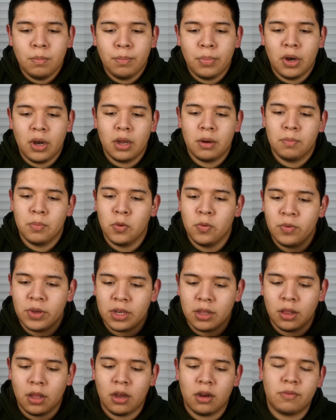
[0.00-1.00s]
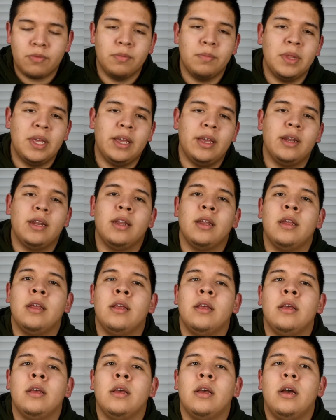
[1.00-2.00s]
But moving along from that,
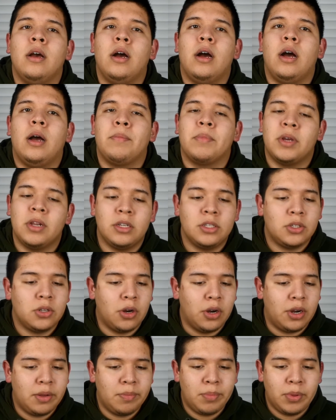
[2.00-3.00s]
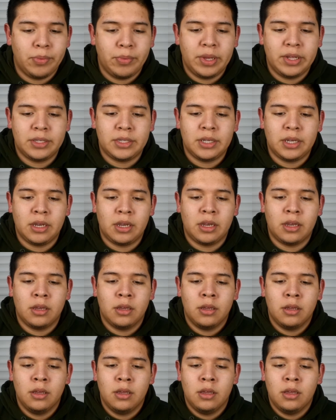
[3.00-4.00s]
I'm going to start implementing
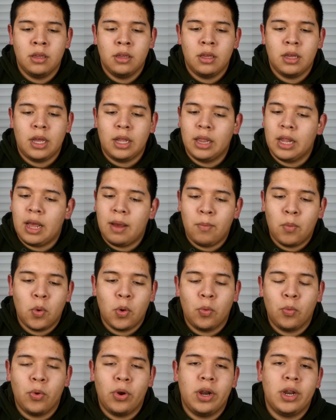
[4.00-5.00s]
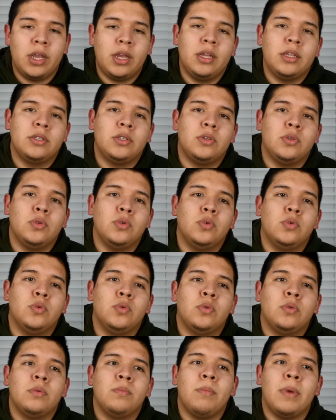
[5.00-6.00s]
a lot more running
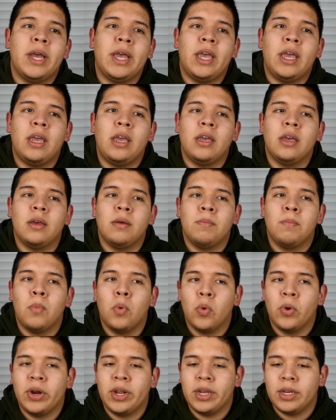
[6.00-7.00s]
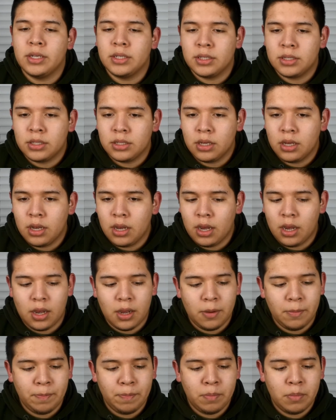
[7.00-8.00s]
into my mornings,
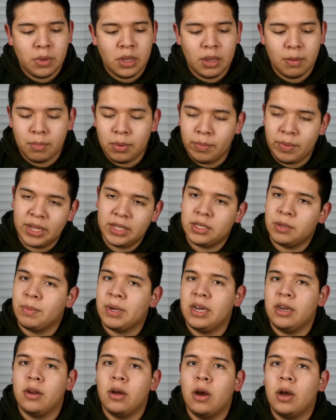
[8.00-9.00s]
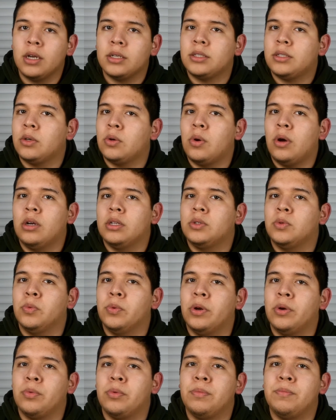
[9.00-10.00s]
implementing my dogs to go out to
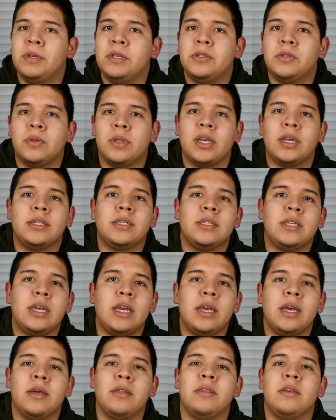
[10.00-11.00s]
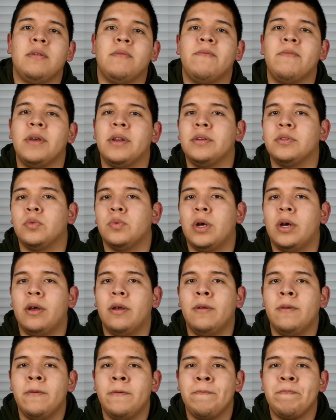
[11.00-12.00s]
run with me so they can stay healthy and fit as
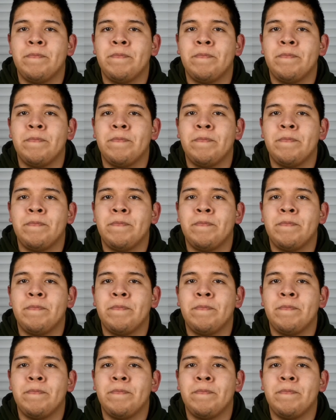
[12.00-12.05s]
well.